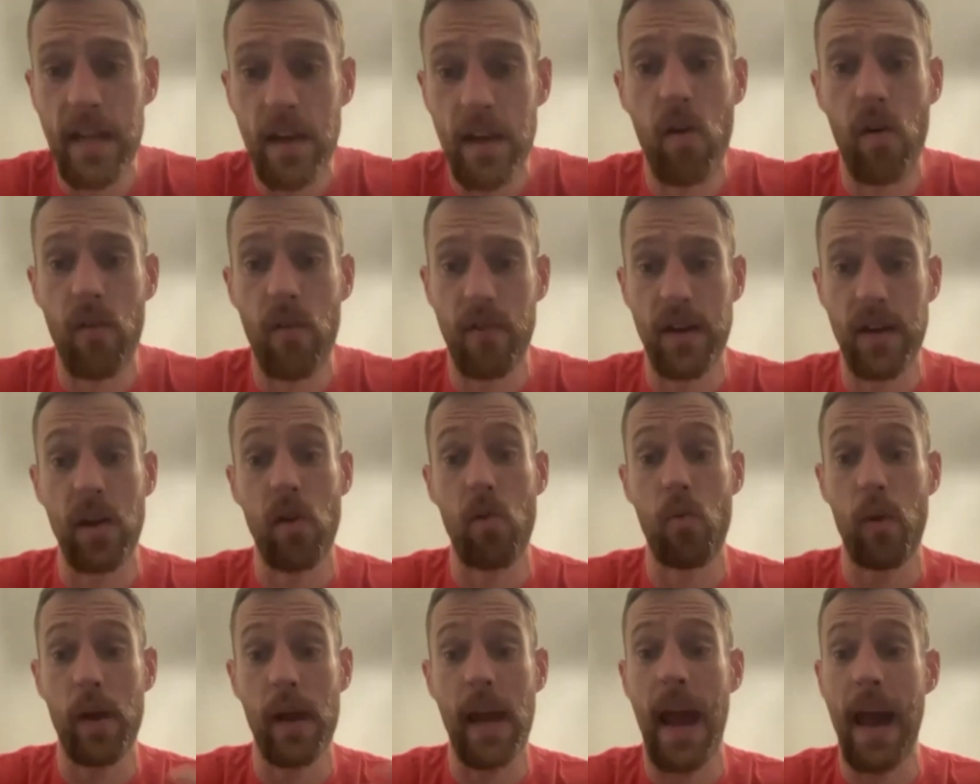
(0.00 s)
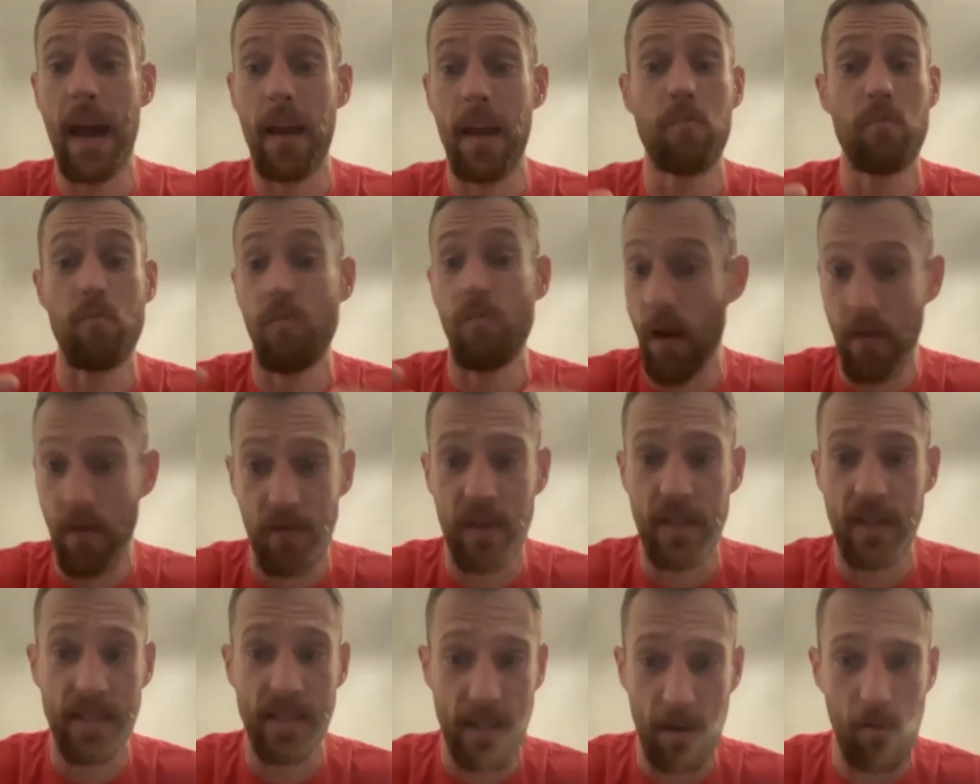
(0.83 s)
year over year, we had
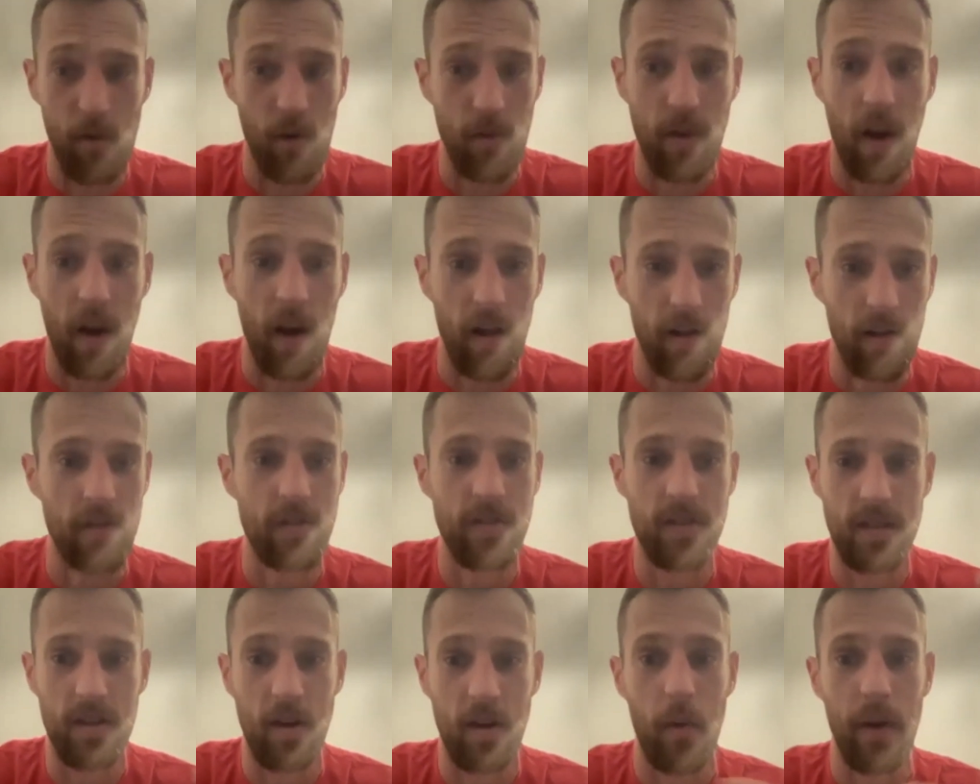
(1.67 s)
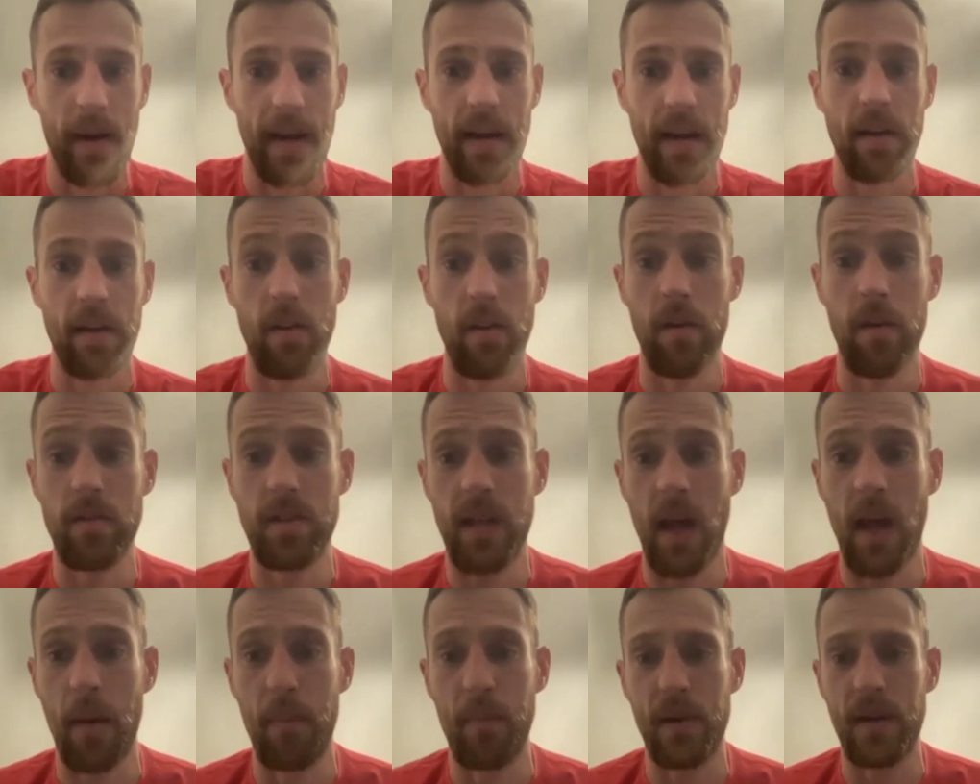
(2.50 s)
roughly $0 going into those
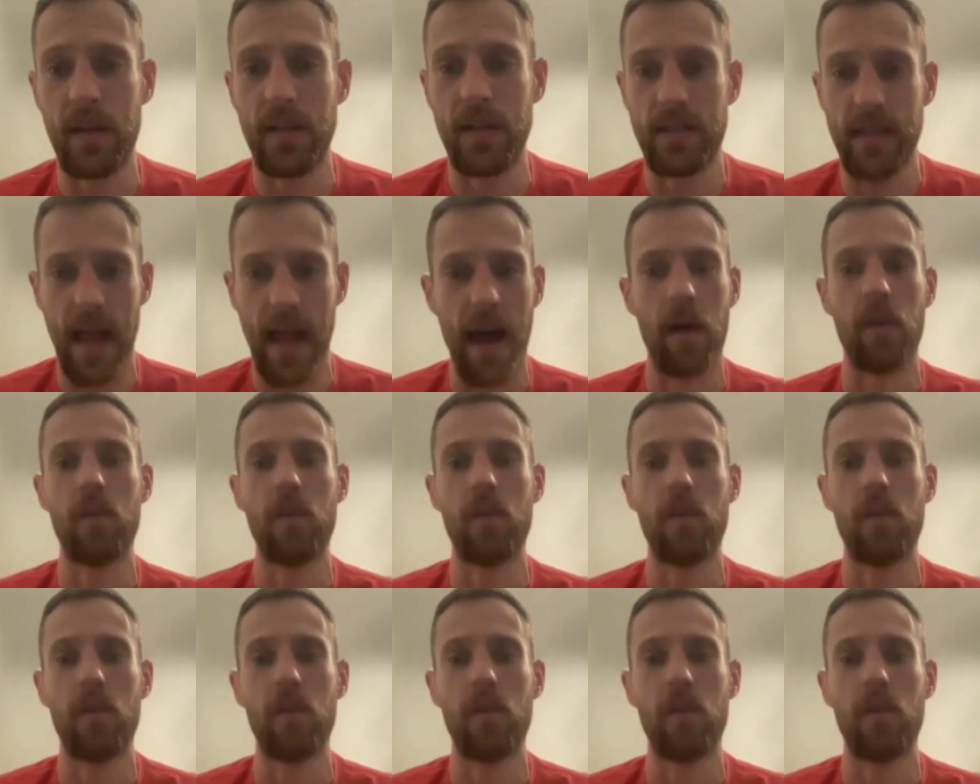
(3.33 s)
companies. Now,